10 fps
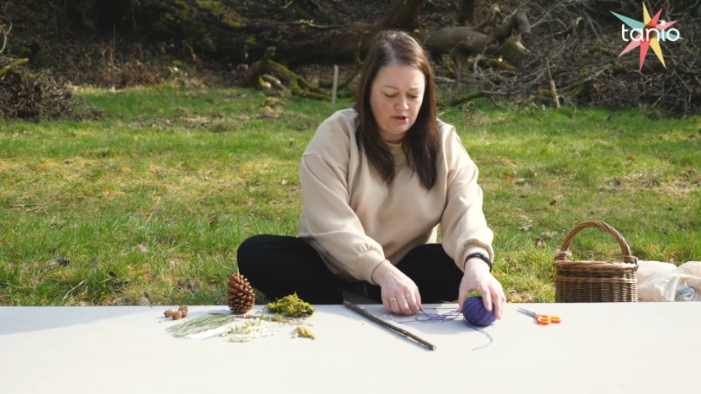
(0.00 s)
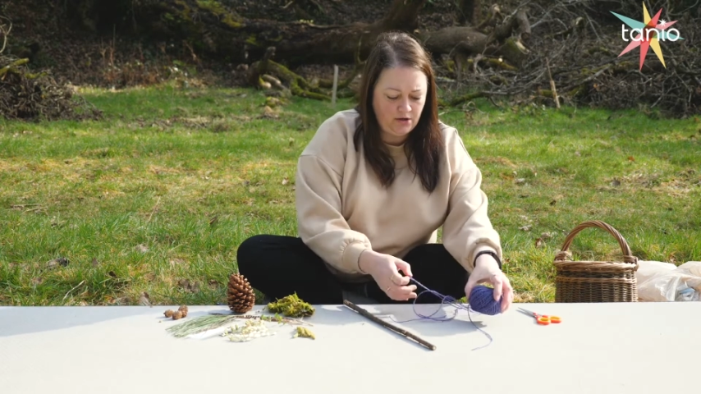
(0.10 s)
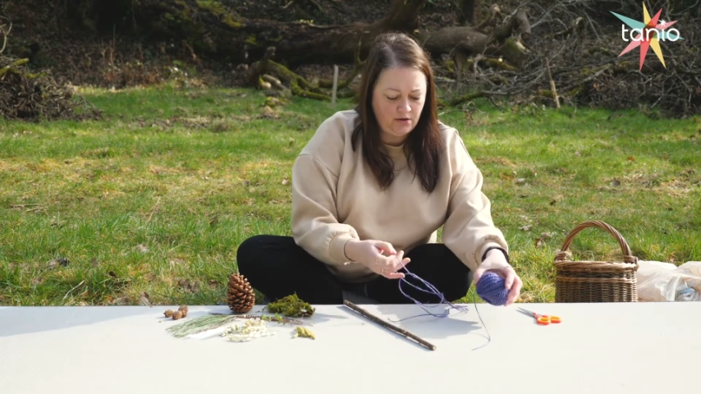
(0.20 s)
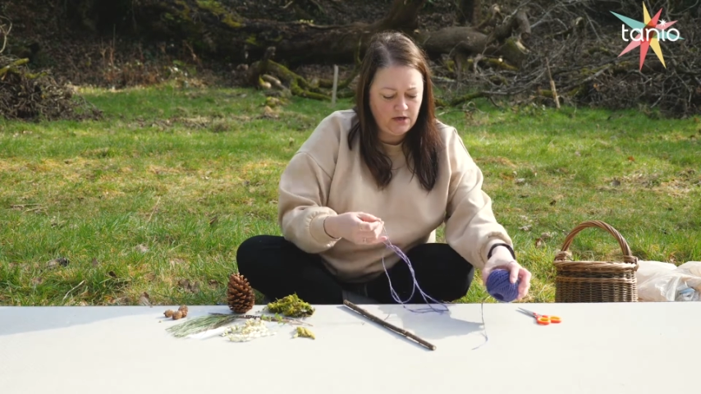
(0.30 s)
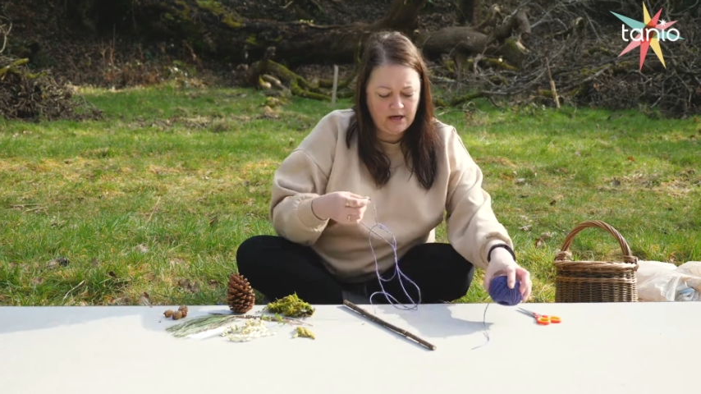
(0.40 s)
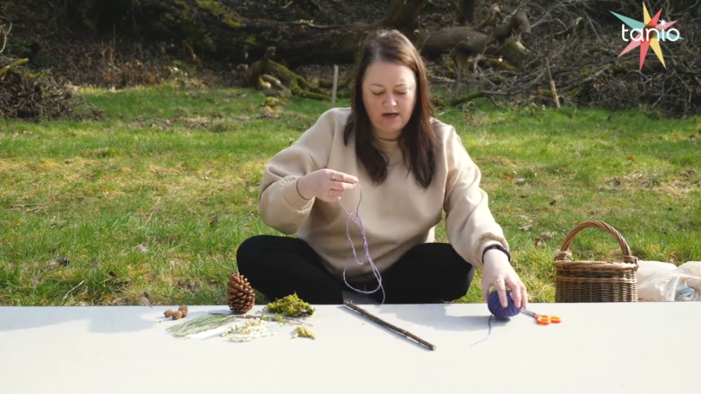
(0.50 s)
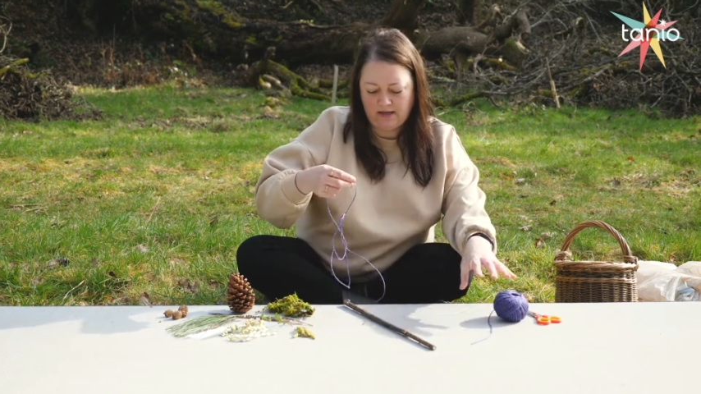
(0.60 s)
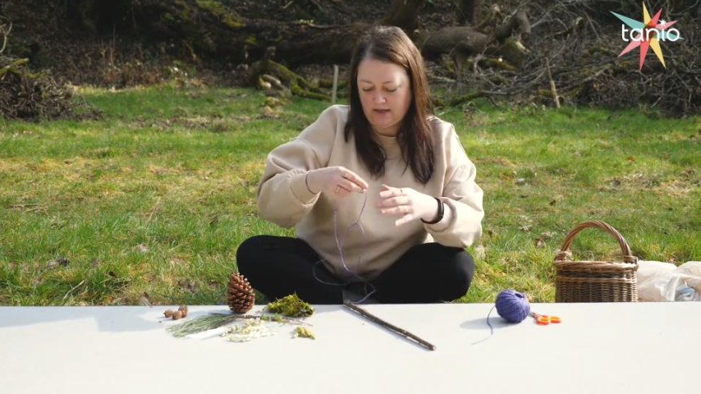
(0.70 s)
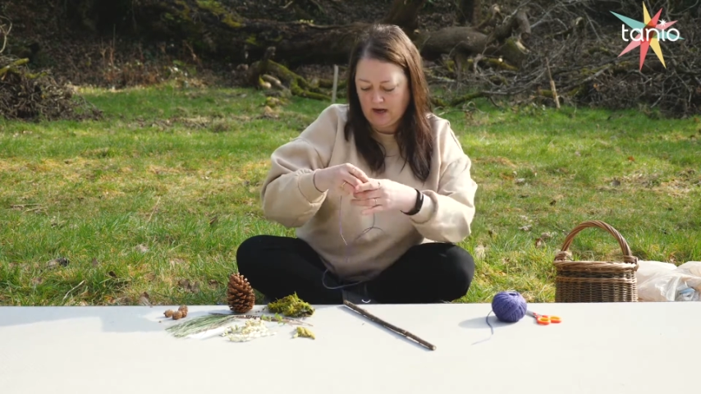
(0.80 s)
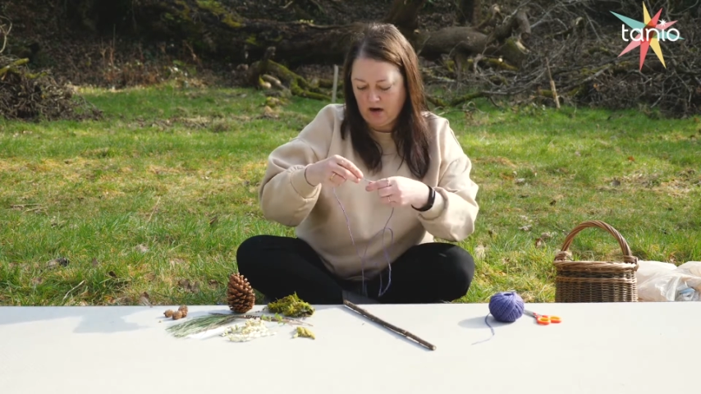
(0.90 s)
you
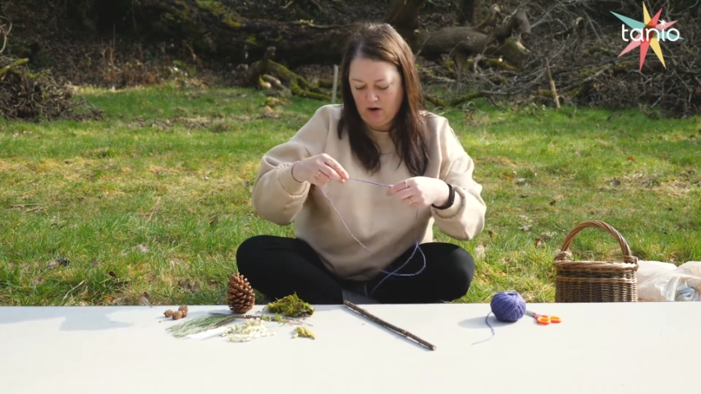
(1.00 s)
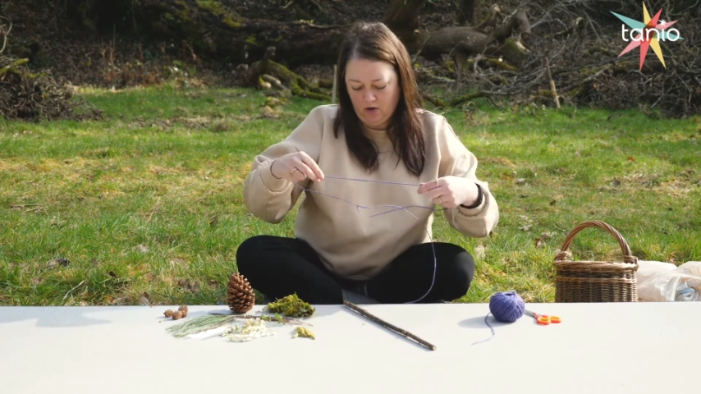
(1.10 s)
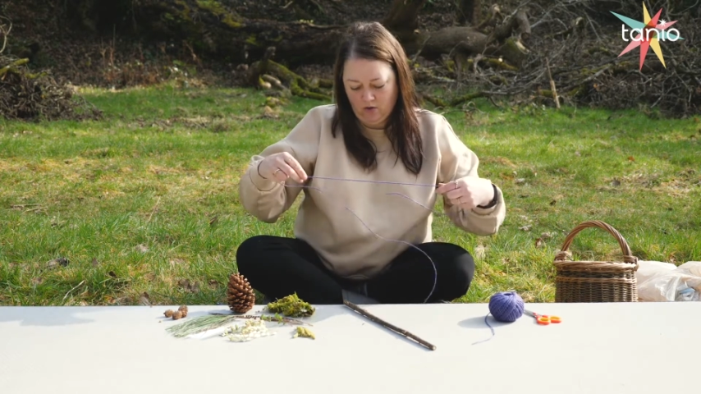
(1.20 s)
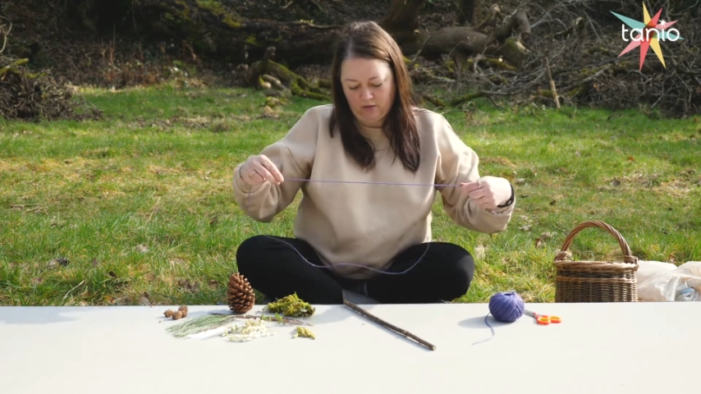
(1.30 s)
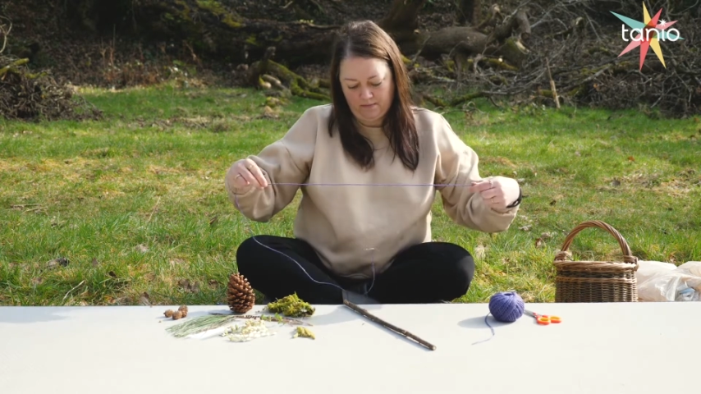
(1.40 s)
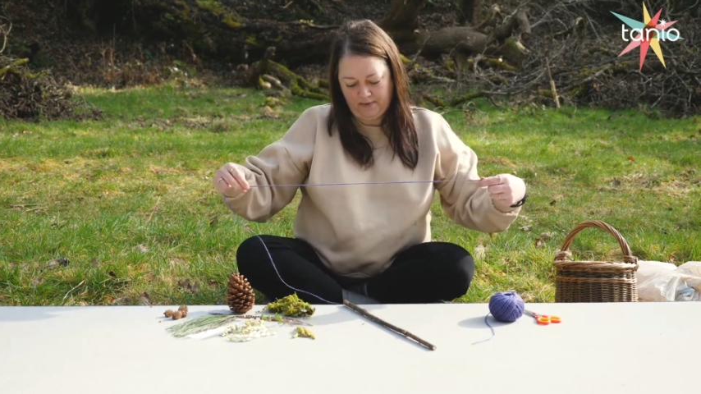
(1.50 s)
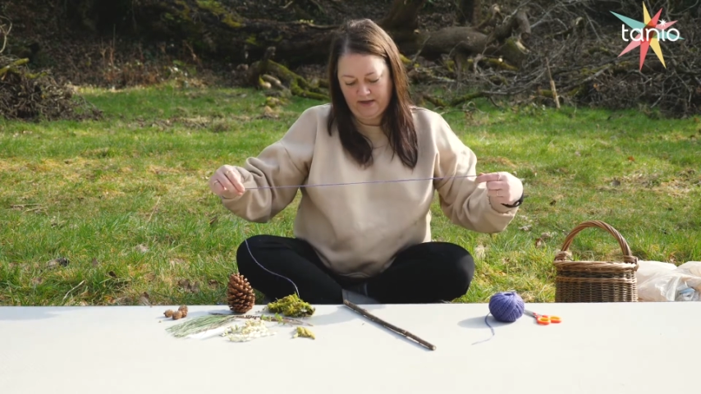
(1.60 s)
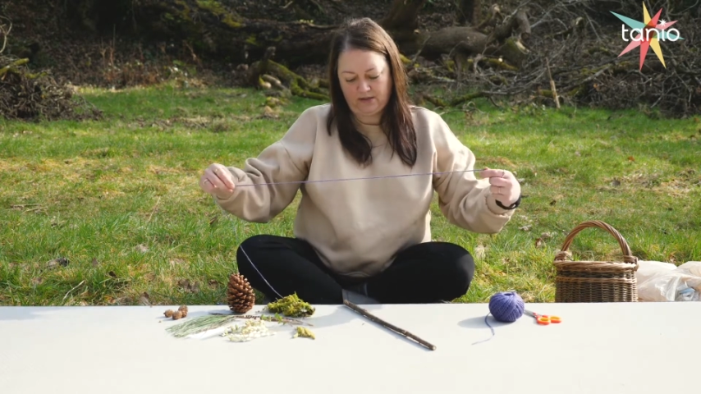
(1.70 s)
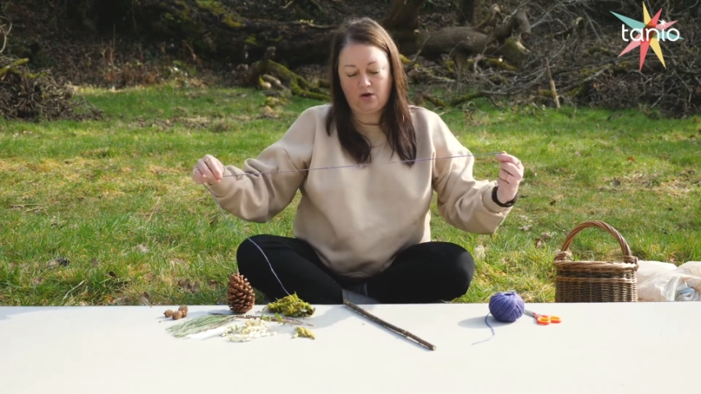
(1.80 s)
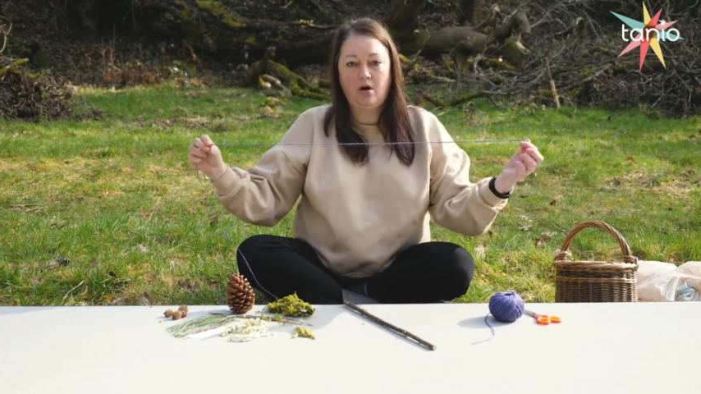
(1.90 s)
need a long bit